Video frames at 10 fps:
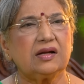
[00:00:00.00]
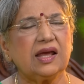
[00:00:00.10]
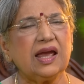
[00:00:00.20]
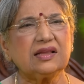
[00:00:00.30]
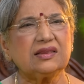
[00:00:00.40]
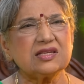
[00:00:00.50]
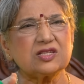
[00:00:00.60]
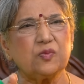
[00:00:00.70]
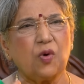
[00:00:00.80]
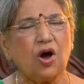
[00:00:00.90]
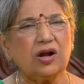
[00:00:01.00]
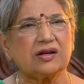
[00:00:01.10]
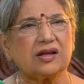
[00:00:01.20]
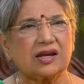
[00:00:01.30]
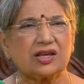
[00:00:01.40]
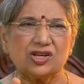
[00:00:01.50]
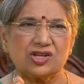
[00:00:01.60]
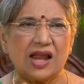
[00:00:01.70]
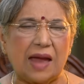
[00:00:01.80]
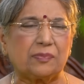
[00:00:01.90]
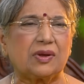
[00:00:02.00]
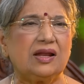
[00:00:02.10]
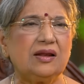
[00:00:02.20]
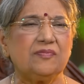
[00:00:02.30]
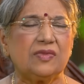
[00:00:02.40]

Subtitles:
Take a small Turkish napkin.